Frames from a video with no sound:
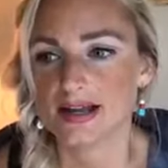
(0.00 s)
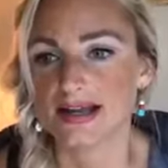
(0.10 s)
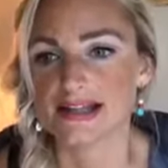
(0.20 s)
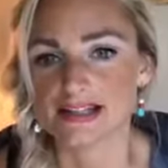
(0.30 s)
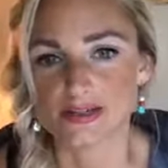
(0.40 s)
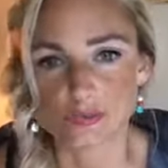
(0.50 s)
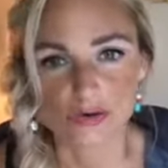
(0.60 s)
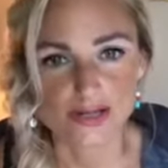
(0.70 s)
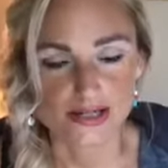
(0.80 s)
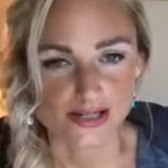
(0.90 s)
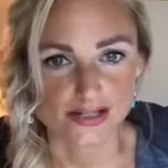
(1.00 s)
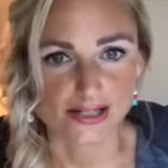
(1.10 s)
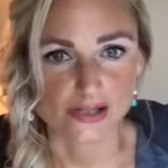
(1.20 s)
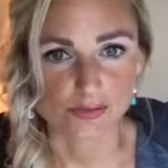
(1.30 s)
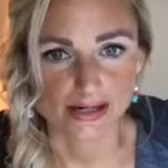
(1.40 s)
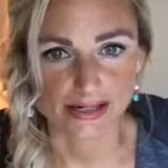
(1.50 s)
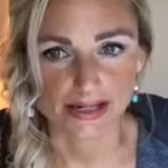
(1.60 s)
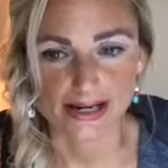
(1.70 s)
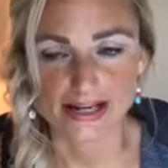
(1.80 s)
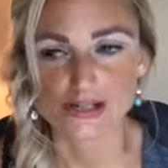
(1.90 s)
it's unworthiness that's running
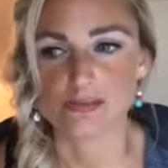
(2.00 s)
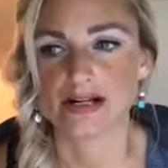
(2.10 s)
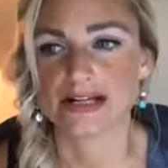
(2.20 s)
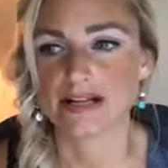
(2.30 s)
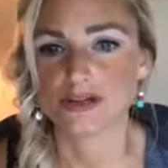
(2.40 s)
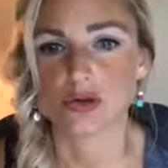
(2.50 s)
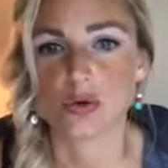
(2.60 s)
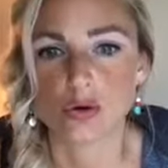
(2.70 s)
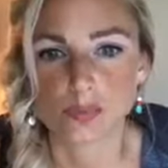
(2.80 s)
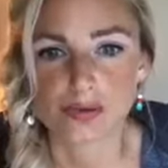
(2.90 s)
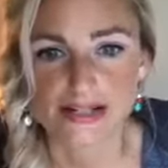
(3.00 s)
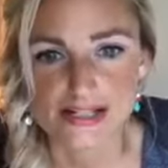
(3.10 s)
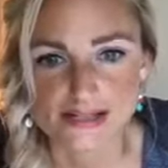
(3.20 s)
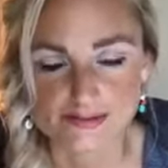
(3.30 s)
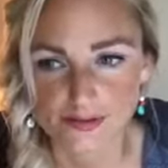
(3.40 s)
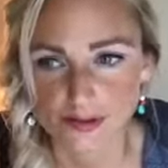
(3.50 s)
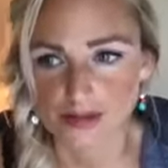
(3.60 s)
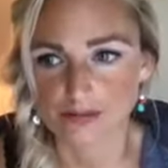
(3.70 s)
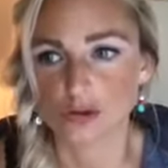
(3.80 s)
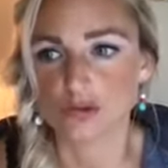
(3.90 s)
and it's running at the core place of
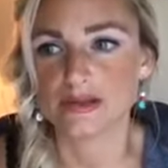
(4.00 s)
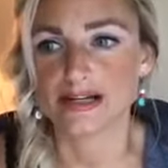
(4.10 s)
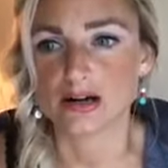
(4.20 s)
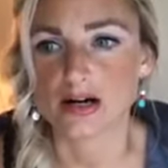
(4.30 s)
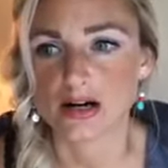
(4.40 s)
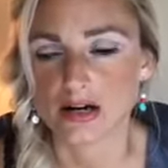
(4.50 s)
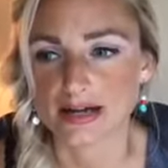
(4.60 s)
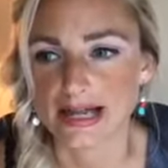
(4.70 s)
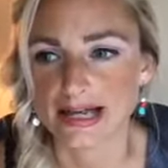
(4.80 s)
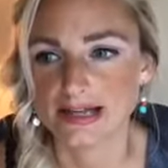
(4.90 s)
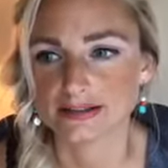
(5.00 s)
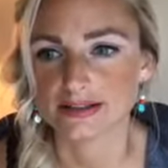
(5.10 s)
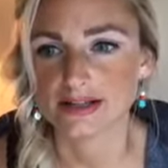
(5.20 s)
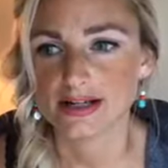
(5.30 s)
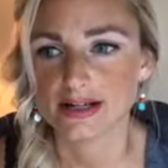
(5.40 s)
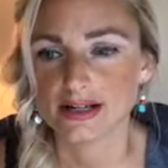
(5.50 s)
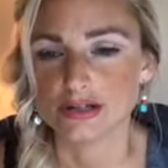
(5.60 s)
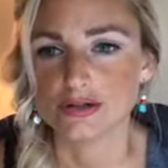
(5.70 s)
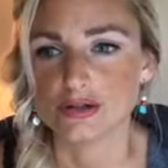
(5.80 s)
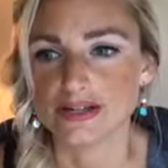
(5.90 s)
of who we are and
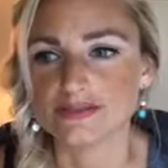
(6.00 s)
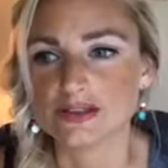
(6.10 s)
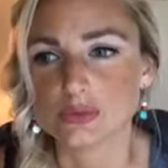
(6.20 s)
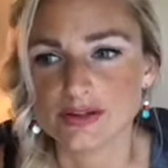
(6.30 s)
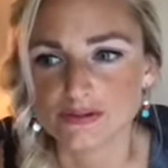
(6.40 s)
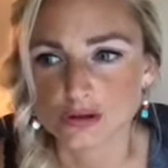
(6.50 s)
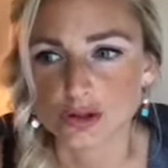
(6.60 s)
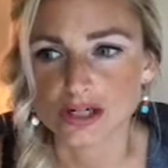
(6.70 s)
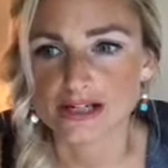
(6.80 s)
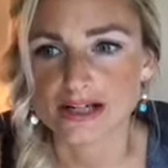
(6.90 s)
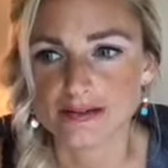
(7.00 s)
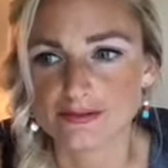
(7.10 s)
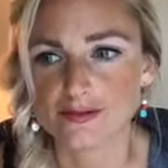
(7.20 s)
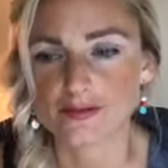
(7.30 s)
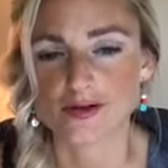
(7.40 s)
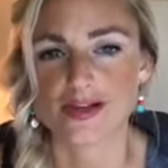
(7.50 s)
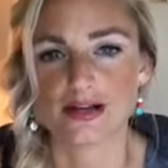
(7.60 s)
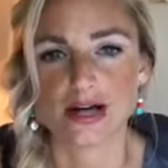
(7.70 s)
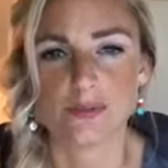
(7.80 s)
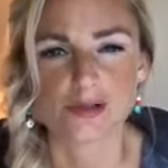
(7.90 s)
you know, even though we feel good enough for the
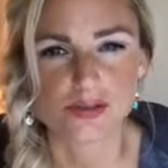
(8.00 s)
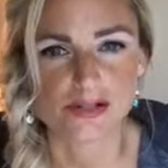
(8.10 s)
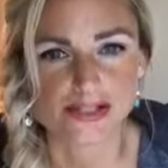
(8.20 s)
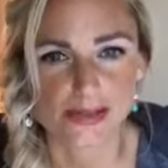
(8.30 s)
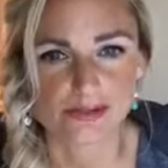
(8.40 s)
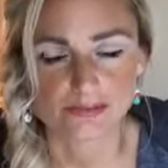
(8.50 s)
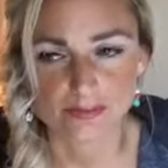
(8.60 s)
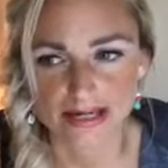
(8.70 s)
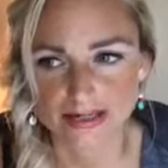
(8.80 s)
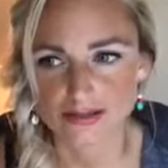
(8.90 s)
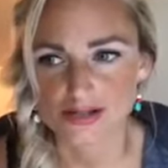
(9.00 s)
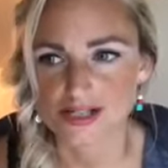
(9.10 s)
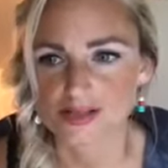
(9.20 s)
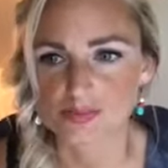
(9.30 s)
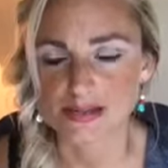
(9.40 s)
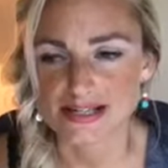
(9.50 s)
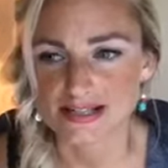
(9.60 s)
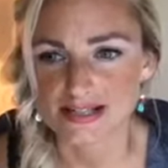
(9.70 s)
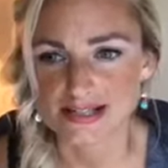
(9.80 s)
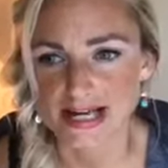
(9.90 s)
accomplishments that we've made, there's this place
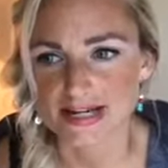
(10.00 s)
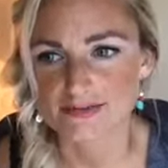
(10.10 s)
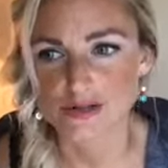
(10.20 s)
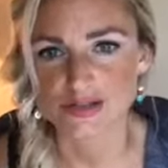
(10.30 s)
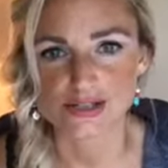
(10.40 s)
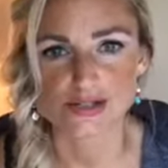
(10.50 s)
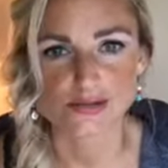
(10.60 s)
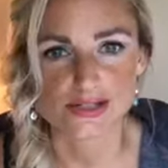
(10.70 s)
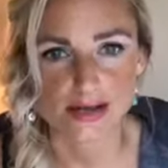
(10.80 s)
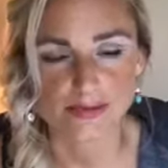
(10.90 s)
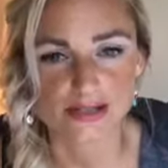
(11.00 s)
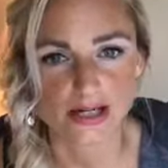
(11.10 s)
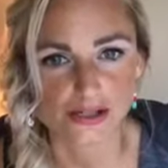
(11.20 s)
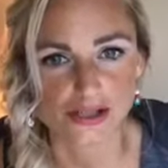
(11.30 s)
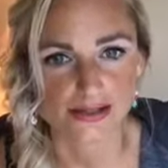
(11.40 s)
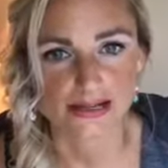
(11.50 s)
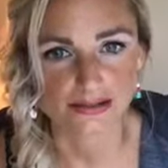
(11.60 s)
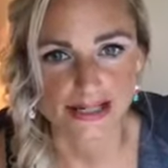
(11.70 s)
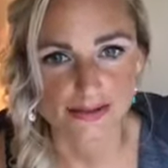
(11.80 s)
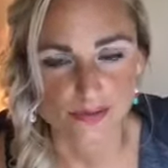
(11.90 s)
inside of you that's still sabotaging that
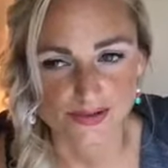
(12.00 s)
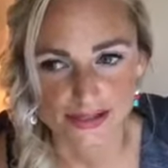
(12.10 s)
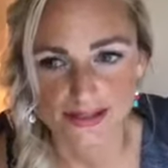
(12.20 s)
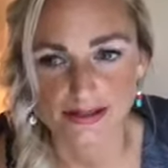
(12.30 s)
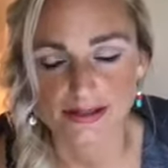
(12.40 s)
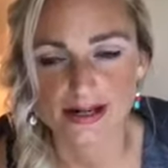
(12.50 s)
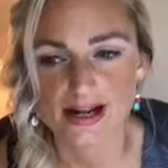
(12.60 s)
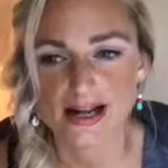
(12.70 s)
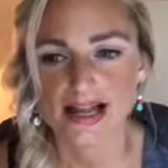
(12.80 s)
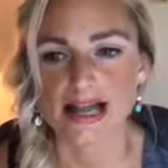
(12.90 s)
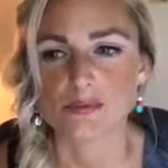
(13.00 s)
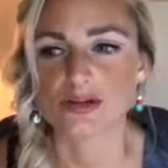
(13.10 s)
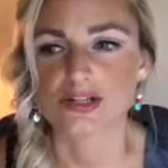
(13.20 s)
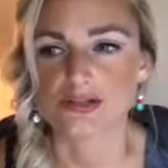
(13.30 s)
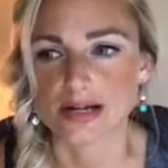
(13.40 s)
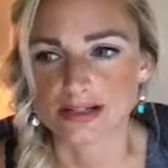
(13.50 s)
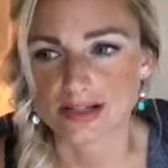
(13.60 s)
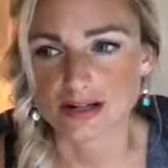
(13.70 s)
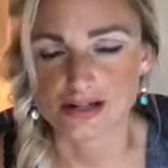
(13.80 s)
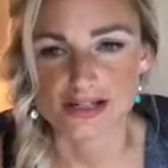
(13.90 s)
light within. And we're
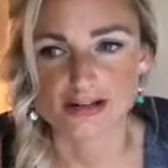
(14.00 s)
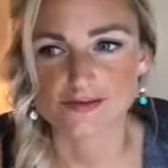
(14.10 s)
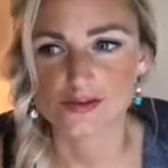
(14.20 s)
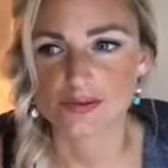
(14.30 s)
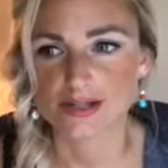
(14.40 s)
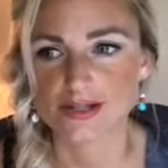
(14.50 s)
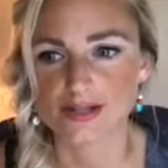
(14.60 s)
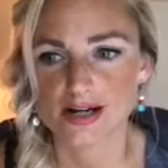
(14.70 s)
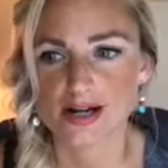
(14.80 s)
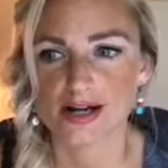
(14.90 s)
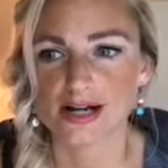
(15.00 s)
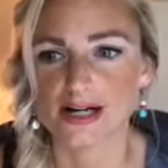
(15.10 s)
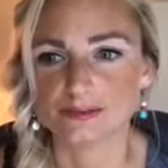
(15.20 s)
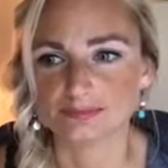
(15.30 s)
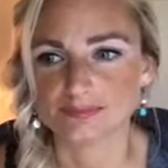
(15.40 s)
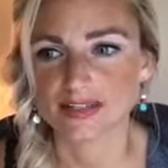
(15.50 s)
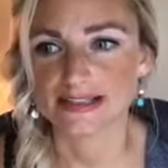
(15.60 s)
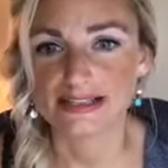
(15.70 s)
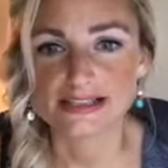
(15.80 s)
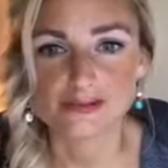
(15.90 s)
distracting ourselves with um,
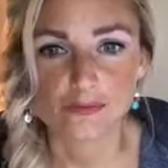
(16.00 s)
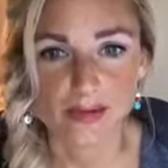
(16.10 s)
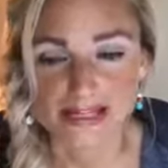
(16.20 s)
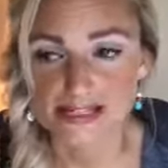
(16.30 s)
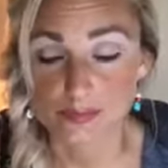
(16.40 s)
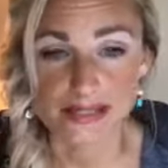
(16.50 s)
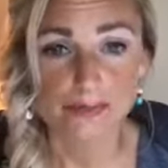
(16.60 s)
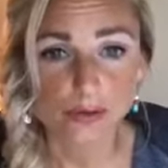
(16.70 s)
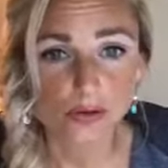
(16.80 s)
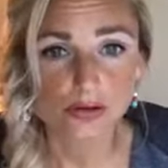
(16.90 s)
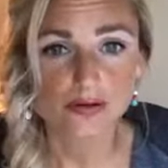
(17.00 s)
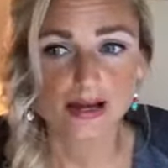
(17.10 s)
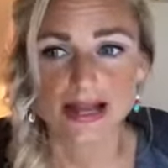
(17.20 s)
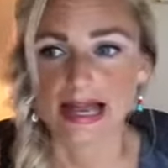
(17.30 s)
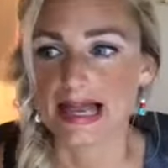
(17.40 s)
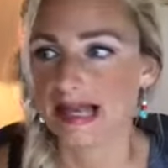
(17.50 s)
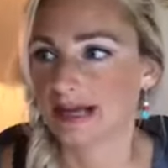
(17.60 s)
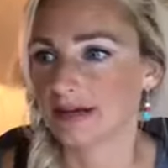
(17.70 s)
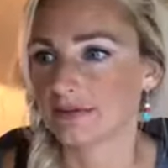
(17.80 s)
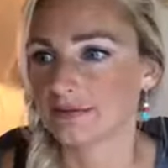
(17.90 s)
addictive based people
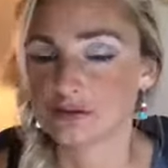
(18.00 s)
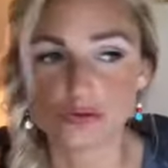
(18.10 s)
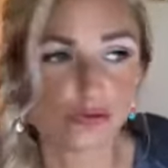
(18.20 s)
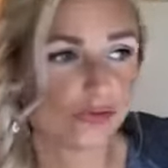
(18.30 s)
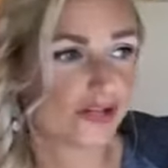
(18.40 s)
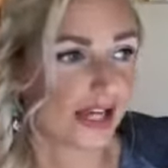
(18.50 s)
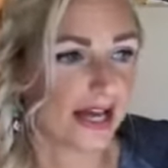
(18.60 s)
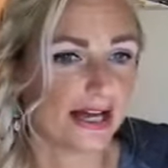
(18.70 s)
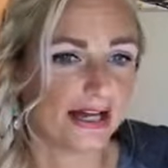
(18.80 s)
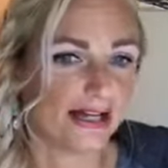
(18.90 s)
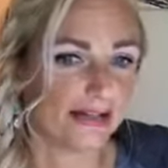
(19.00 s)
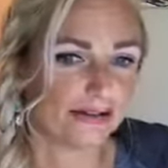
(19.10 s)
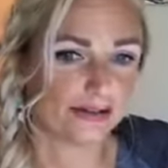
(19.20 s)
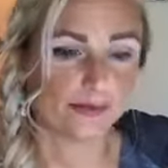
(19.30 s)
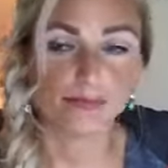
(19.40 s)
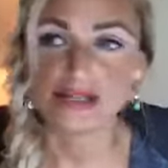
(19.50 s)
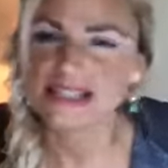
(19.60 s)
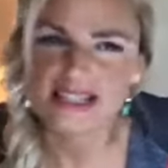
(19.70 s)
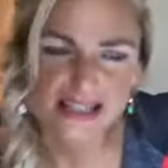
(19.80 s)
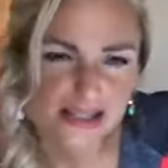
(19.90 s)
and foods and
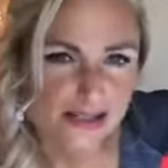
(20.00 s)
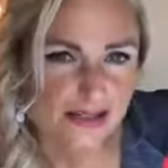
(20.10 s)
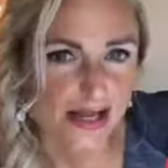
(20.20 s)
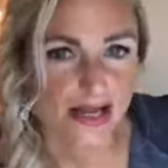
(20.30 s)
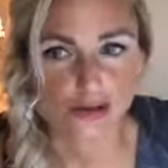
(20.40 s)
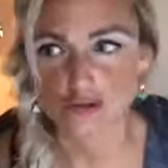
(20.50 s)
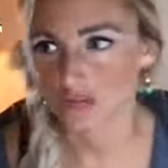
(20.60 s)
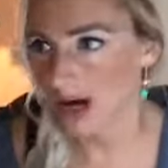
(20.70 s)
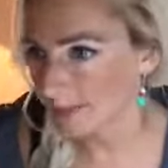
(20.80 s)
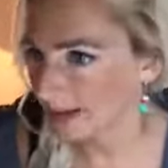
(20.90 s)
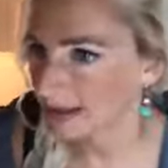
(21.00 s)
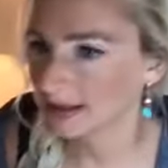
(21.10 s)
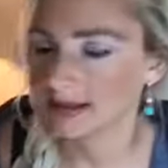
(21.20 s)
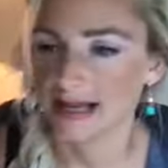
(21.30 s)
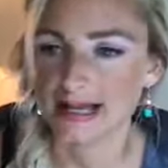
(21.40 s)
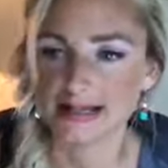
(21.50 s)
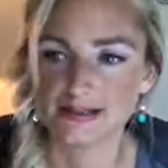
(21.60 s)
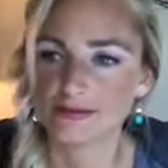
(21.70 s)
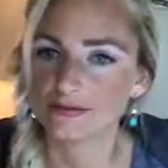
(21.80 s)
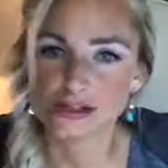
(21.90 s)
busyness and drama
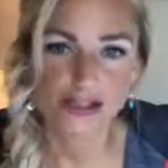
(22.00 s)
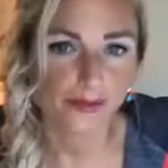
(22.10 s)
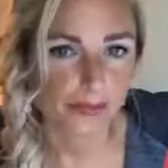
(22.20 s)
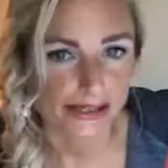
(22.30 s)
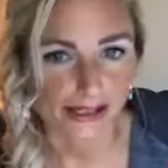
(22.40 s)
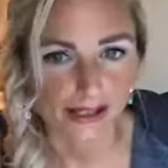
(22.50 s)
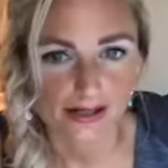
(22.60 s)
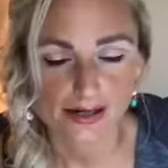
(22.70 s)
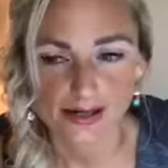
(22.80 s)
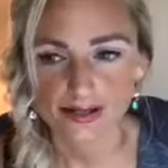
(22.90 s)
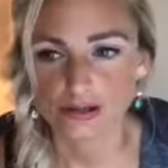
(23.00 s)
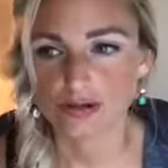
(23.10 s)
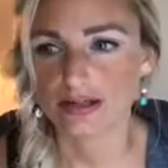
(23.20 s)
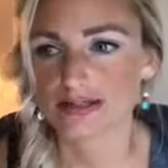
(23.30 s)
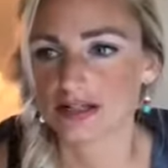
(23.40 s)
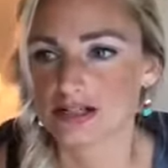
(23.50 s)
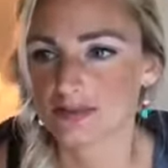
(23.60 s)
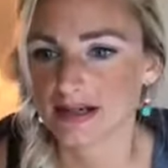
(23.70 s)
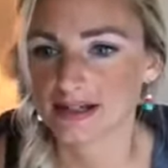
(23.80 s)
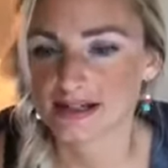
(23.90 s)
and fill in the blank. You know, and I talked
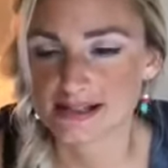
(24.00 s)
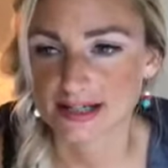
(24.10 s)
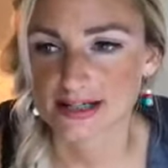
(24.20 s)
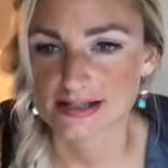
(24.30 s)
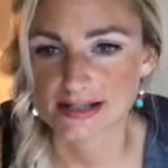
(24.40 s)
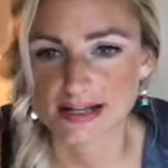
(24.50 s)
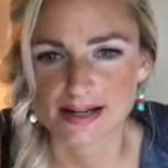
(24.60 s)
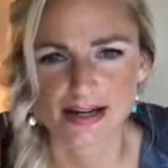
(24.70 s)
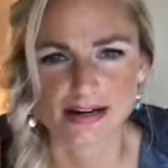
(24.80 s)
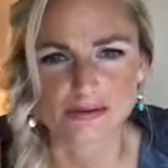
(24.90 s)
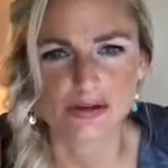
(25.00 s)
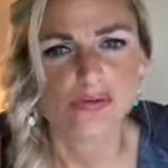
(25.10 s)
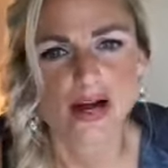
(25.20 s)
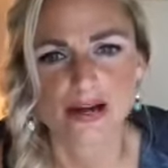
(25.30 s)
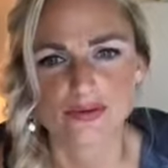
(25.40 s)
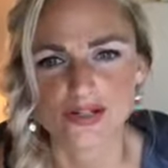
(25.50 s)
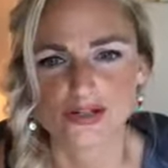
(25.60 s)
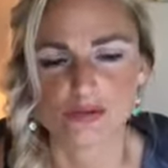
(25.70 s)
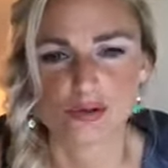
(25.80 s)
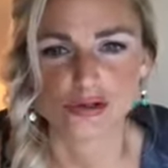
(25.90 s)
about it in Second Sunday. I don't know why it was
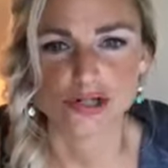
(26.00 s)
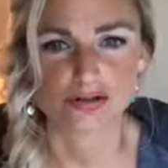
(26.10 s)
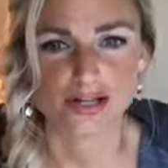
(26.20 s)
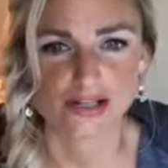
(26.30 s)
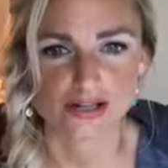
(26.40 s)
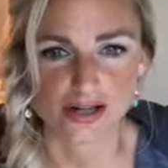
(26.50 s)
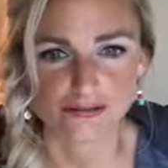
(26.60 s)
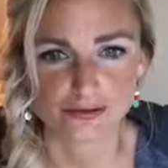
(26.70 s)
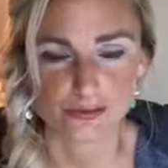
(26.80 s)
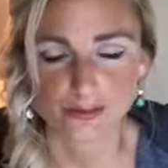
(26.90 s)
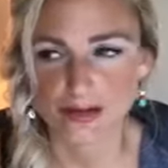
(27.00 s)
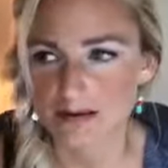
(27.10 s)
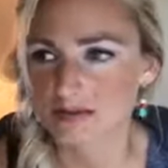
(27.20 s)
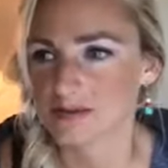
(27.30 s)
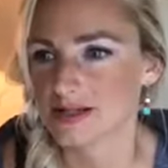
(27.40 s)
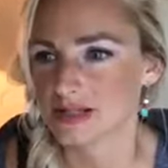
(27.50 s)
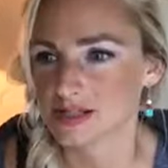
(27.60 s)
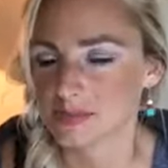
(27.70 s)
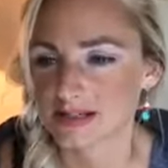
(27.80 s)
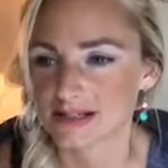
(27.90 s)
so emotional yesterday for me. Probably
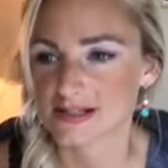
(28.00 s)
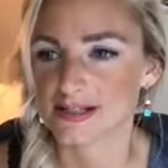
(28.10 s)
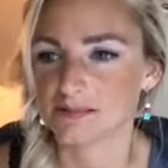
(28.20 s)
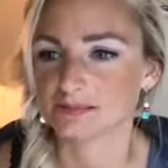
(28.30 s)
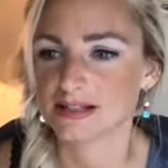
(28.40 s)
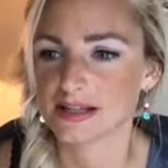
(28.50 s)
just because um,